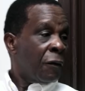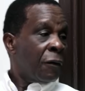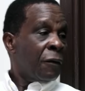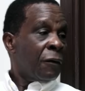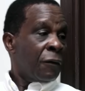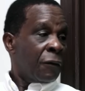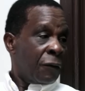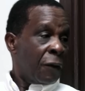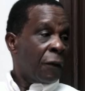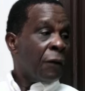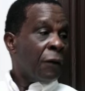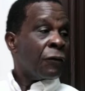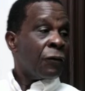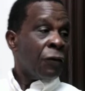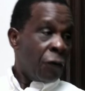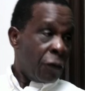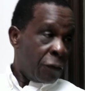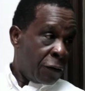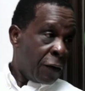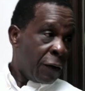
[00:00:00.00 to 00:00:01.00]
in
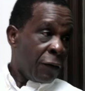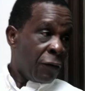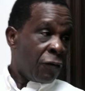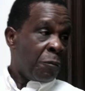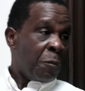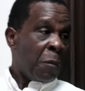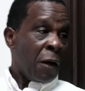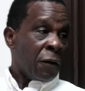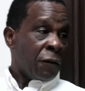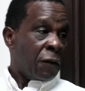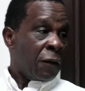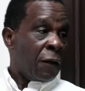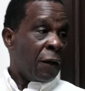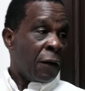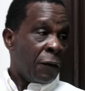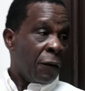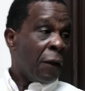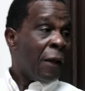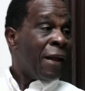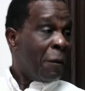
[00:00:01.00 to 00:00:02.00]
hurting his party and
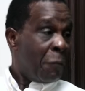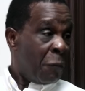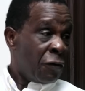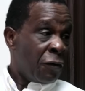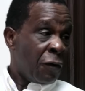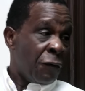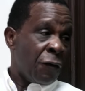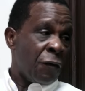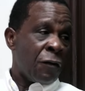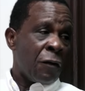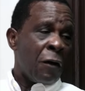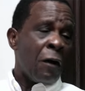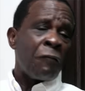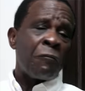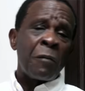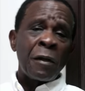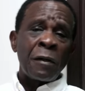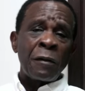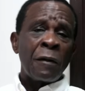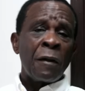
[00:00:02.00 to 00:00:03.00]
the image of his
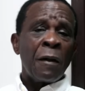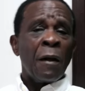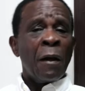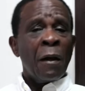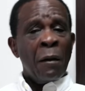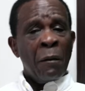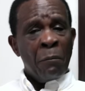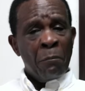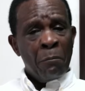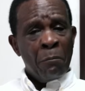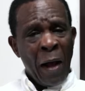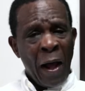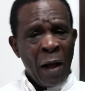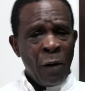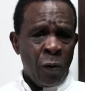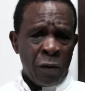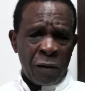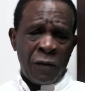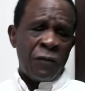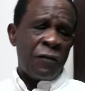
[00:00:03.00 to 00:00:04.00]
government by
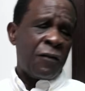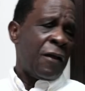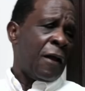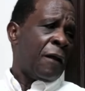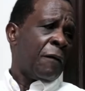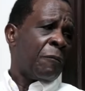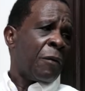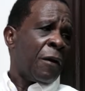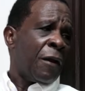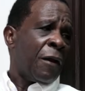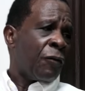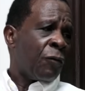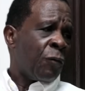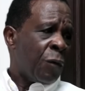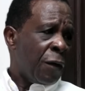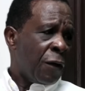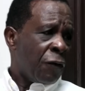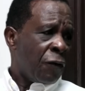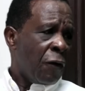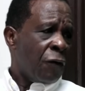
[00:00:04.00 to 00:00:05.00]
what is taking place with
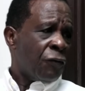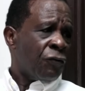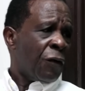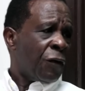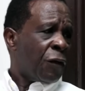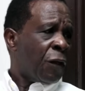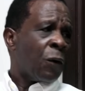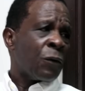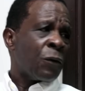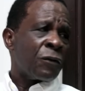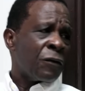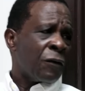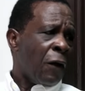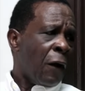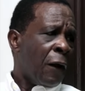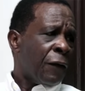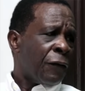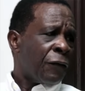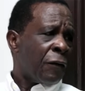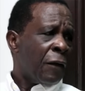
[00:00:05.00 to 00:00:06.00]
this
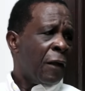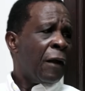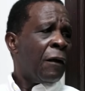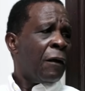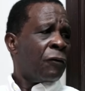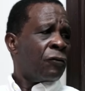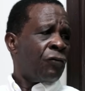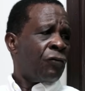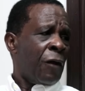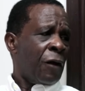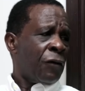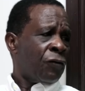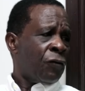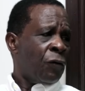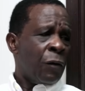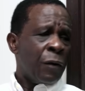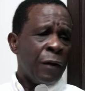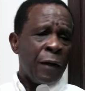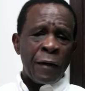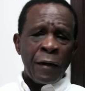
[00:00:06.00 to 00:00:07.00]
$100,000
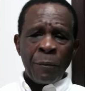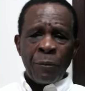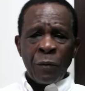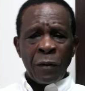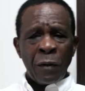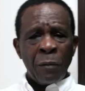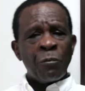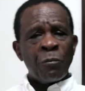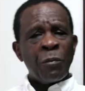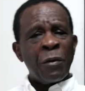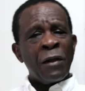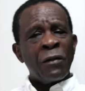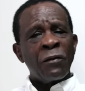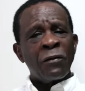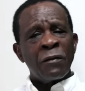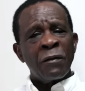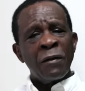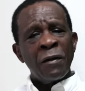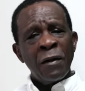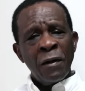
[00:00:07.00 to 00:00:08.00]
threshold that they put in place
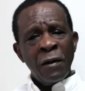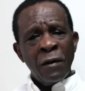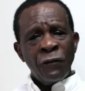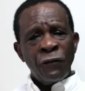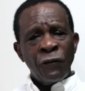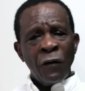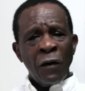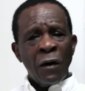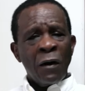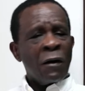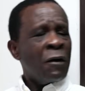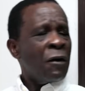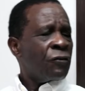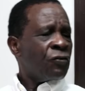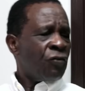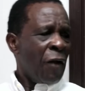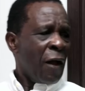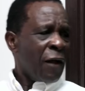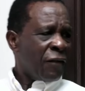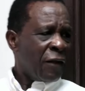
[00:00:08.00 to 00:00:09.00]
for
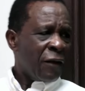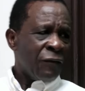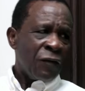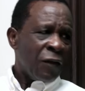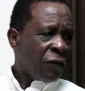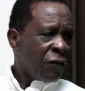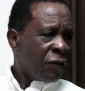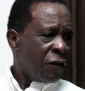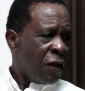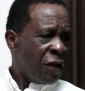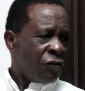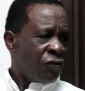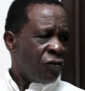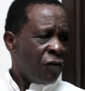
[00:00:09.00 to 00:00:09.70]
contracts of this nature.